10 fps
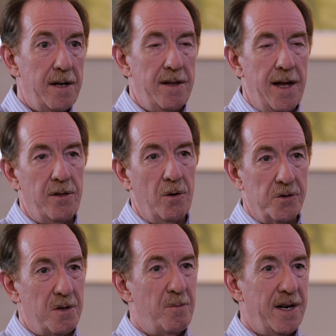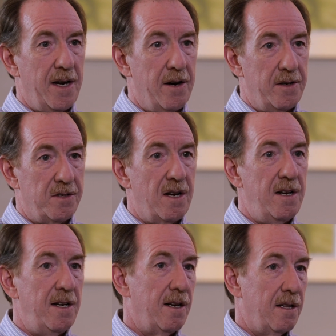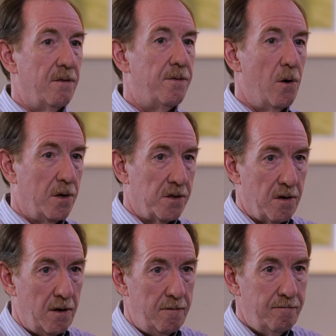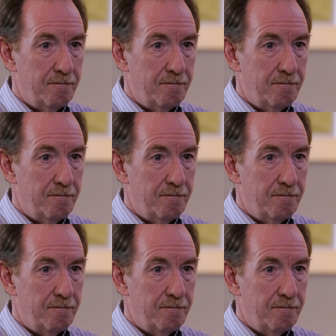and those are the big areas that need to get the focus on.